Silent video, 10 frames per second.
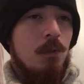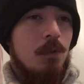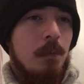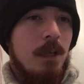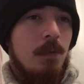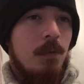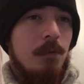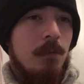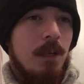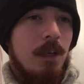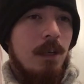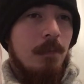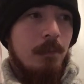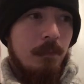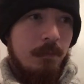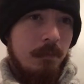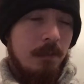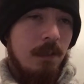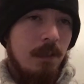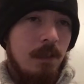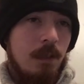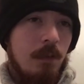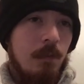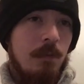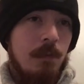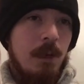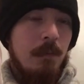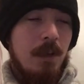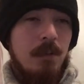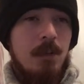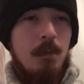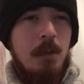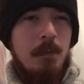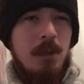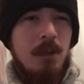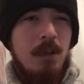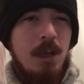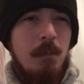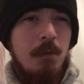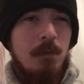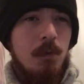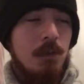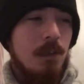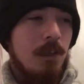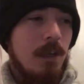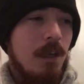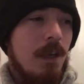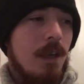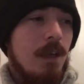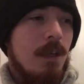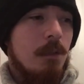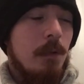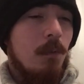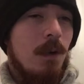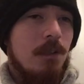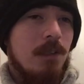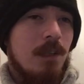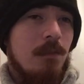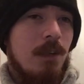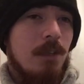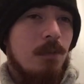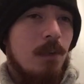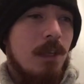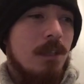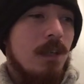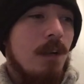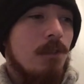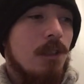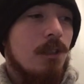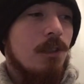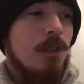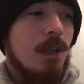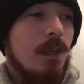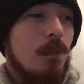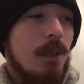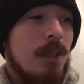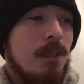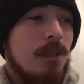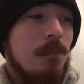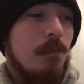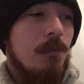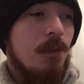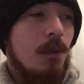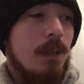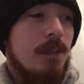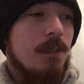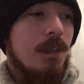speak with the god of Windfell. I can't remember her name, unfortunately. It's been a while since I've last read it. I've just quickly zimmed through it,